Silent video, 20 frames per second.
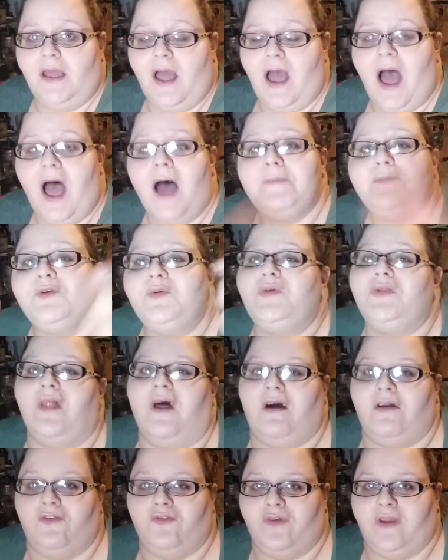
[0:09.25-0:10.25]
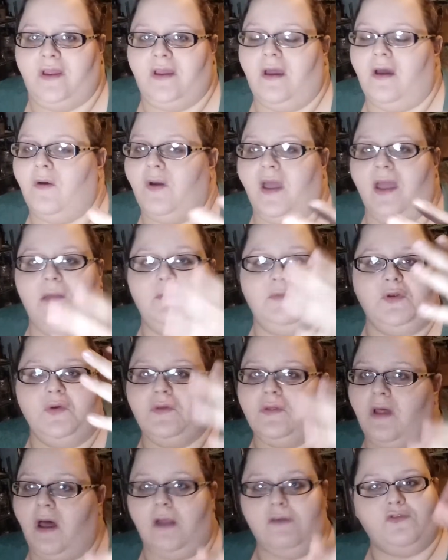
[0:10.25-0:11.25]
I'm doing laundry, okay? I'm doing
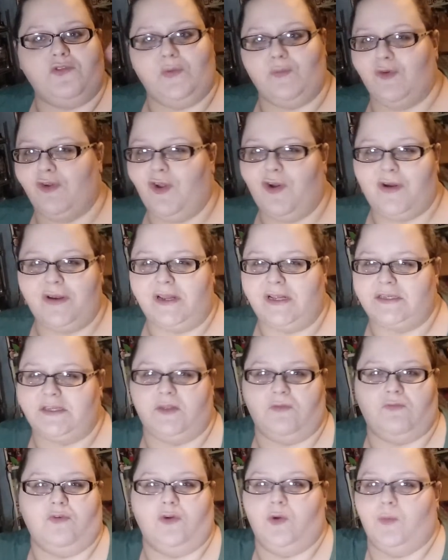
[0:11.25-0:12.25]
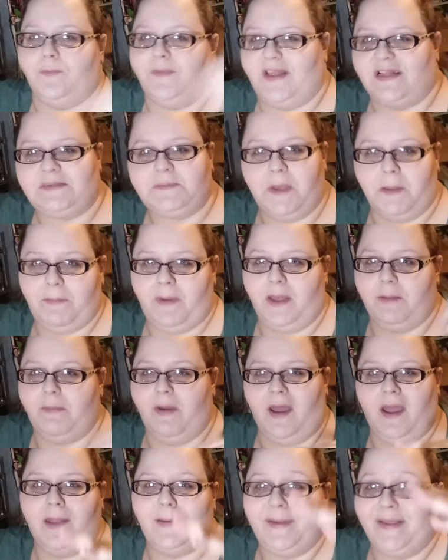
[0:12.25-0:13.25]
laundry. I'm reorganizing the room. That's my bed
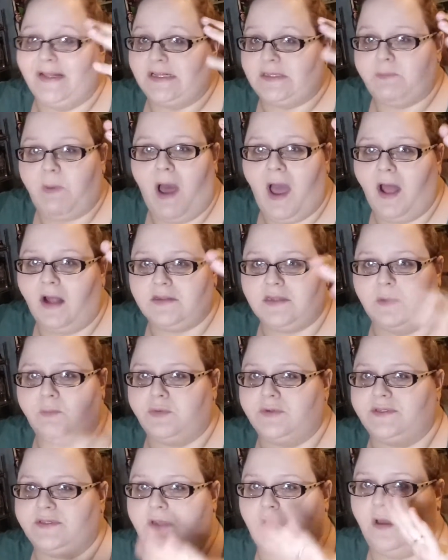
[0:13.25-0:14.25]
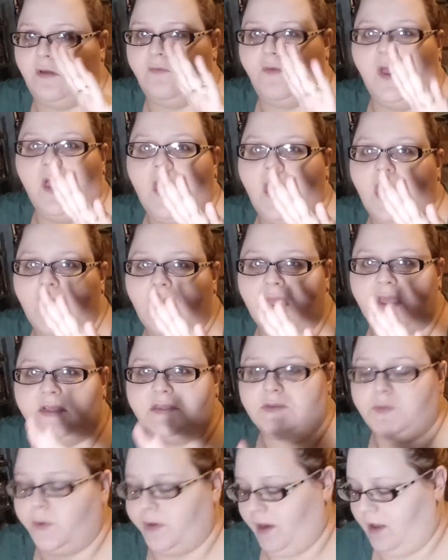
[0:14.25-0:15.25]
behind me. It's piled up with stuff.
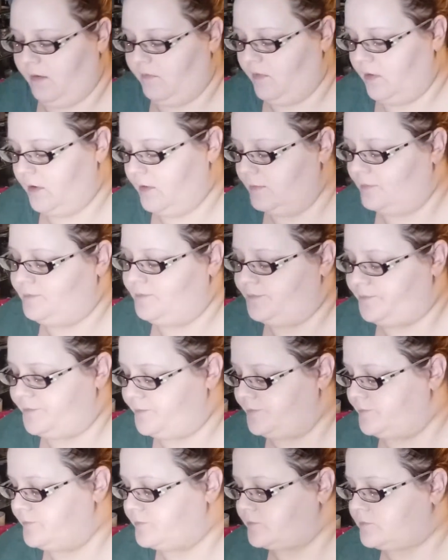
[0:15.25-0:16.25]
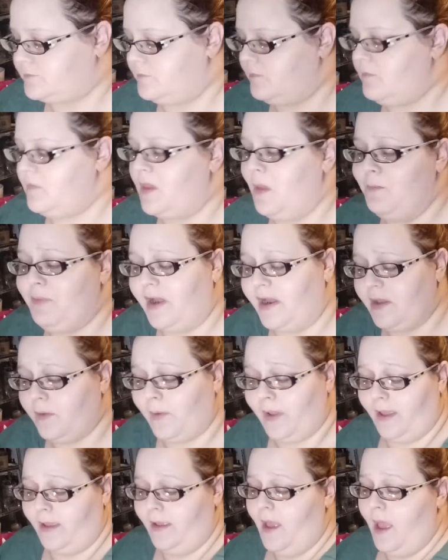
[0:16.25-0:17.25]
It's whatever. But
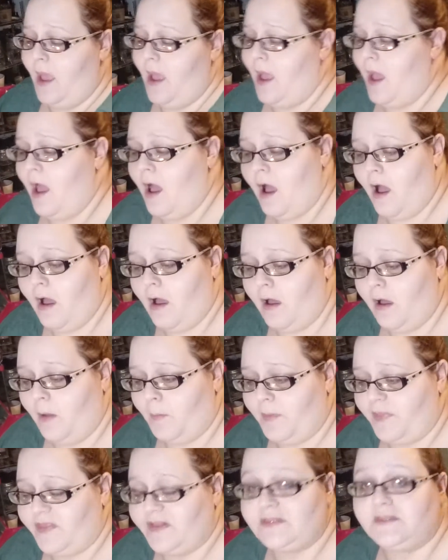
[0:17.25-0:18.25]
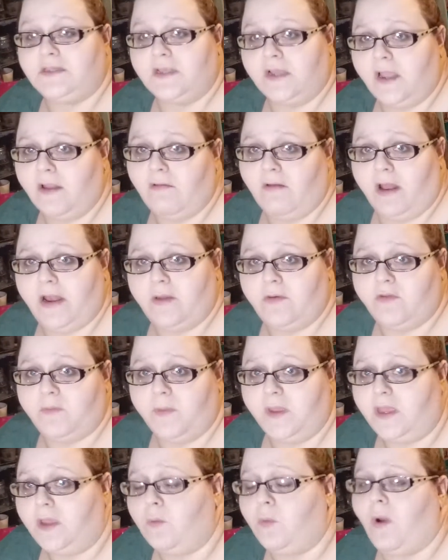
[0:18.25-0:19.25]
anyway, this is a get ready with
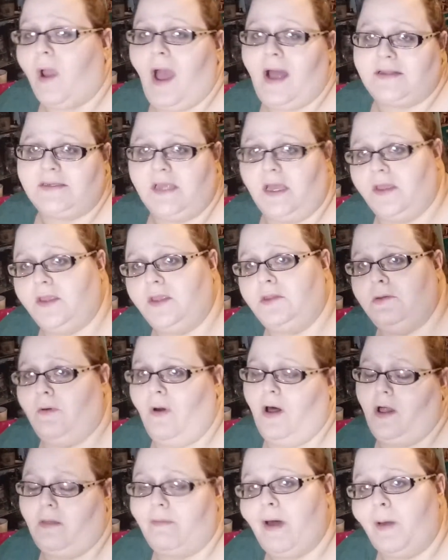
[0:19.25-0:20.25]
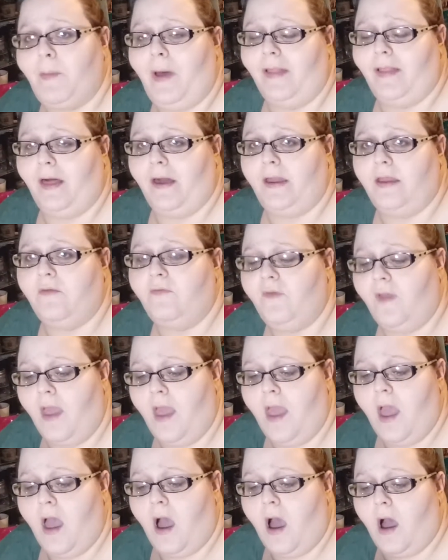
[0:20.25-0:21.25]
me where I tell you all about my life.
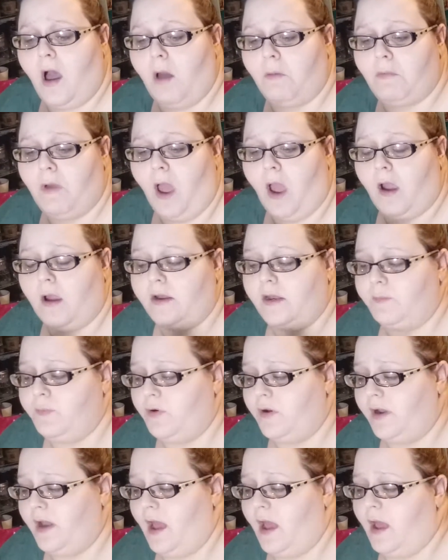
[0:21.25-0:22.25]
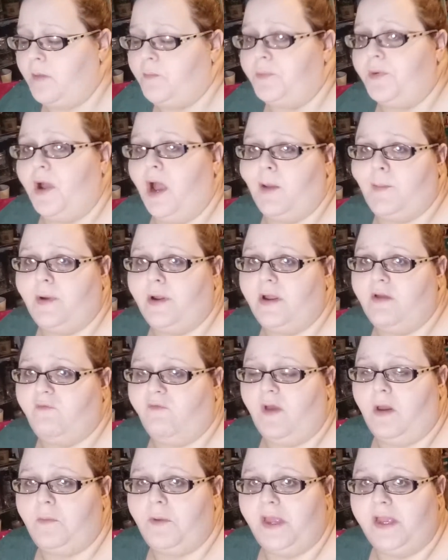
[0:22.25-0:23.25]
I already put on primer and
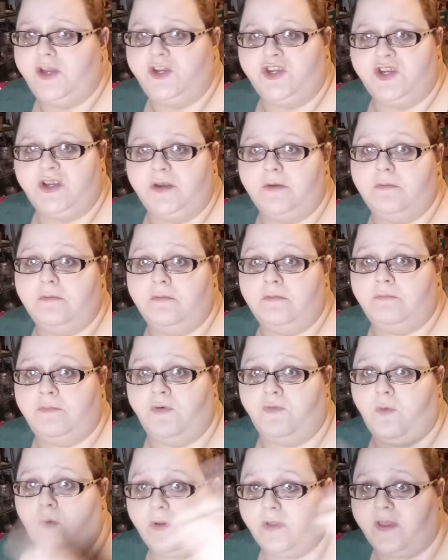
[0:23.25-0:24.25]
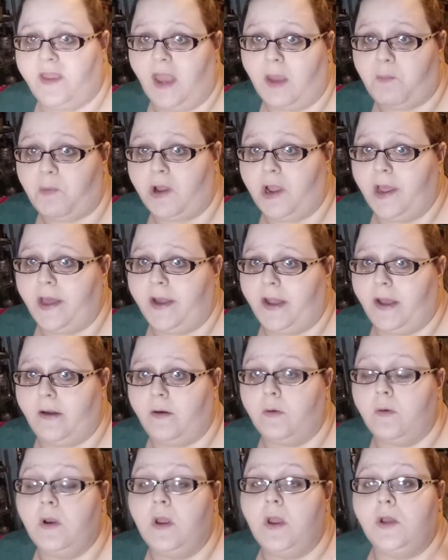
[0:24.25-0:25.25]
foundation before the camera cut
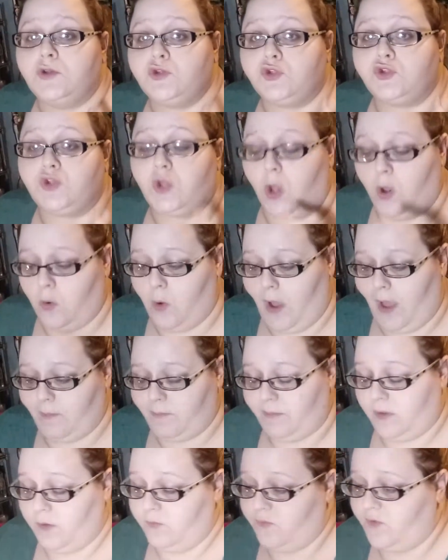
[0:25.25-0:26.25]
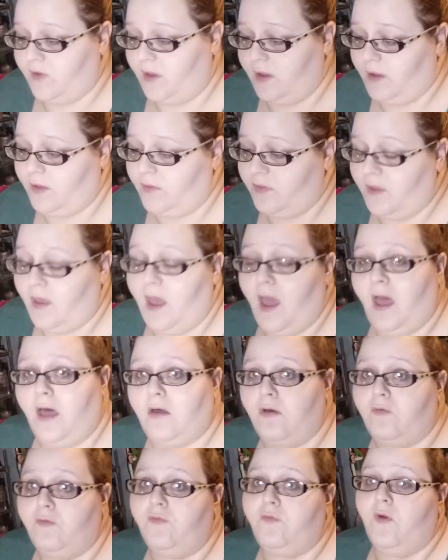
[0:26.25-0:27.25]
out, so I'm using the
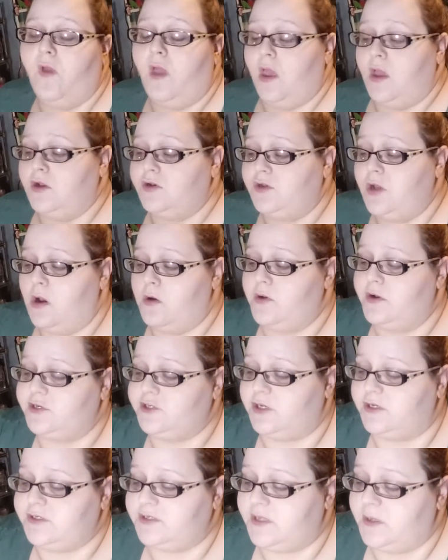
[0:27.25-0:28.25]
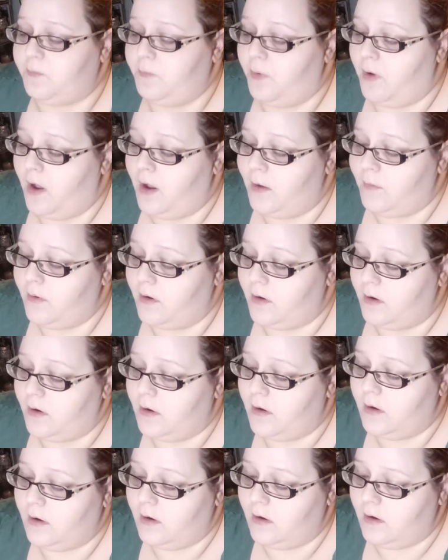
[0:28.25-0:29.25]
e.l.f. tone adjusting primer
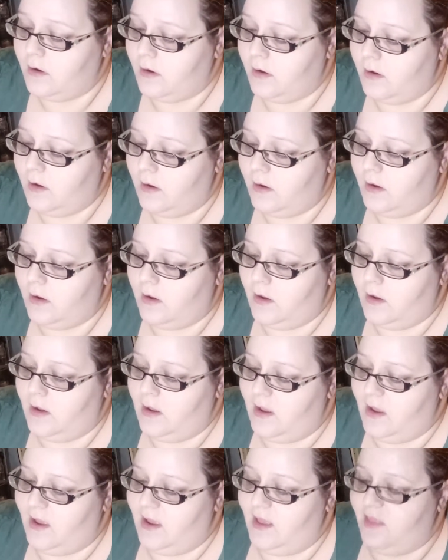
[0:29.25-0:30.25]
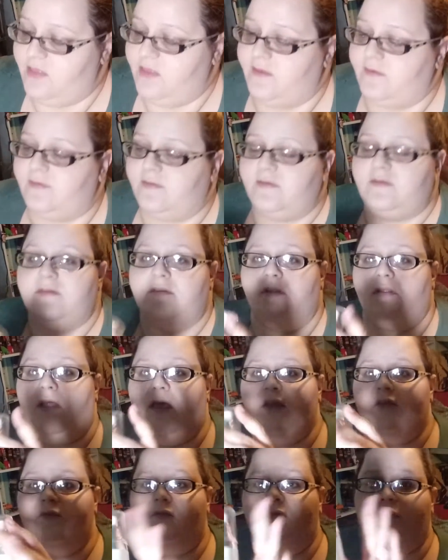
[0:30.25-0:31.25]
in this
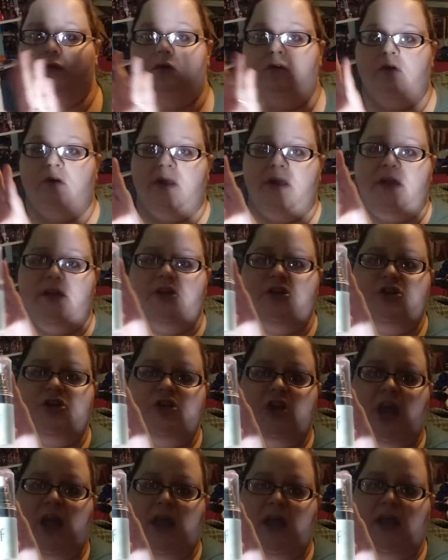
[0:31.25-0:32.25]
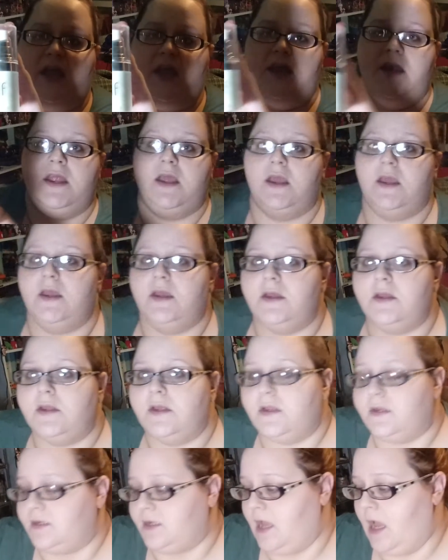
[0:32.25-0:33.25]
delightful green shade
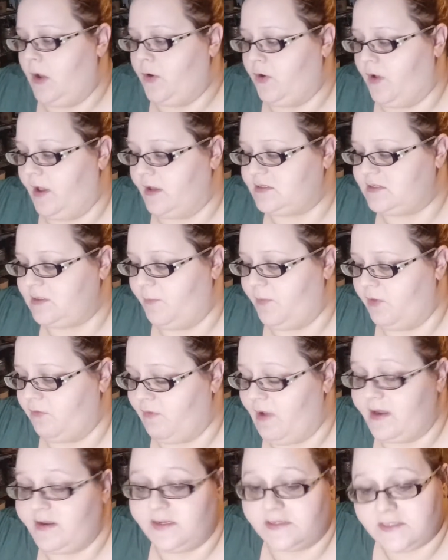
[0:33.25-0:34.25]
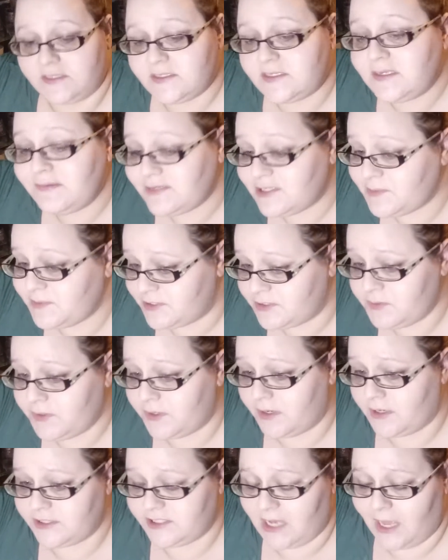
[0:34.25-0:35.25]
to counteract some of the redness. It seems to be doing a
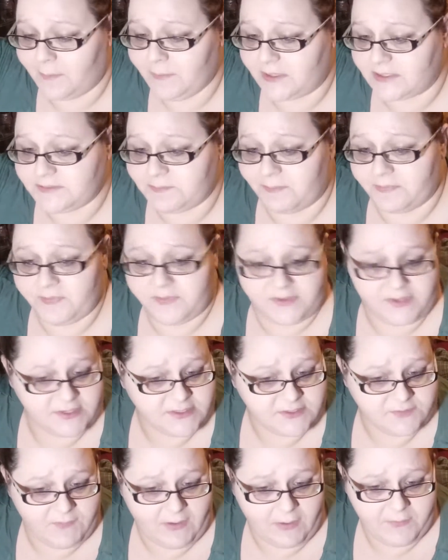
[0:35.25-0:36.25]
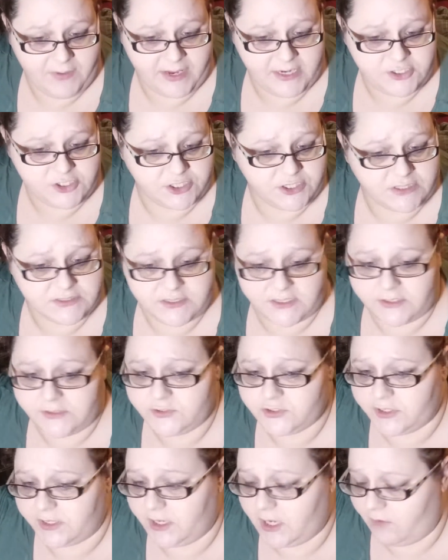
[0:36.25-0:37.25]
good job because this foundation doesn't
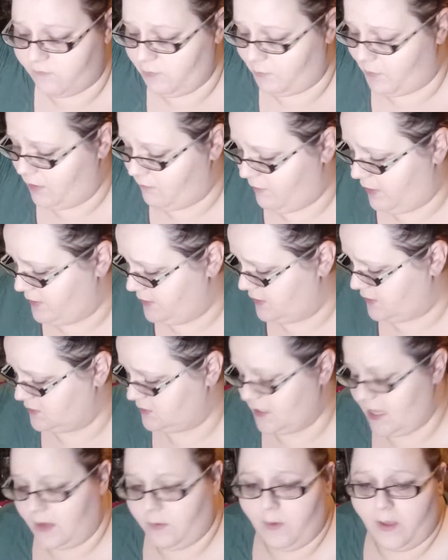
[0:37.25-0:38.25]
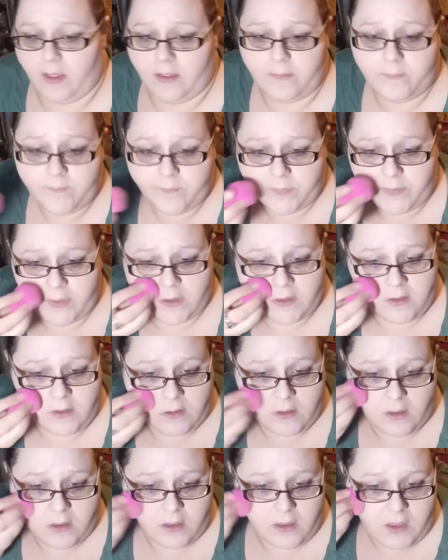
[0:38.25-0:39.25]
usually cover my redness that well,
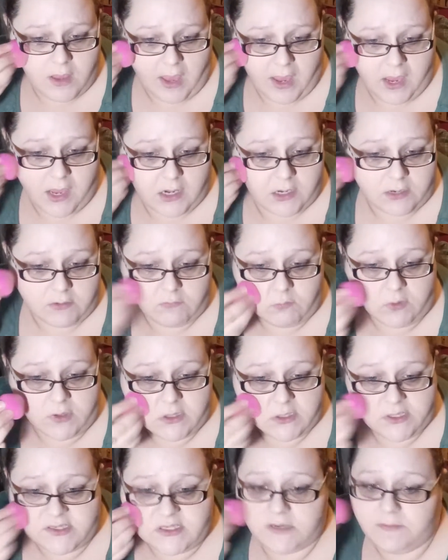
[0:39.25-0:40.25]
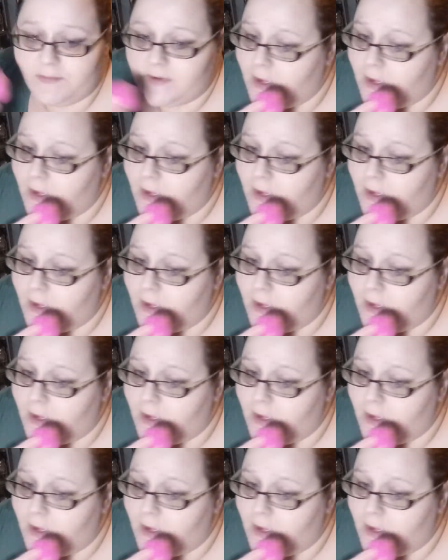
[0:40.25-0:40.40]
and it really seemed to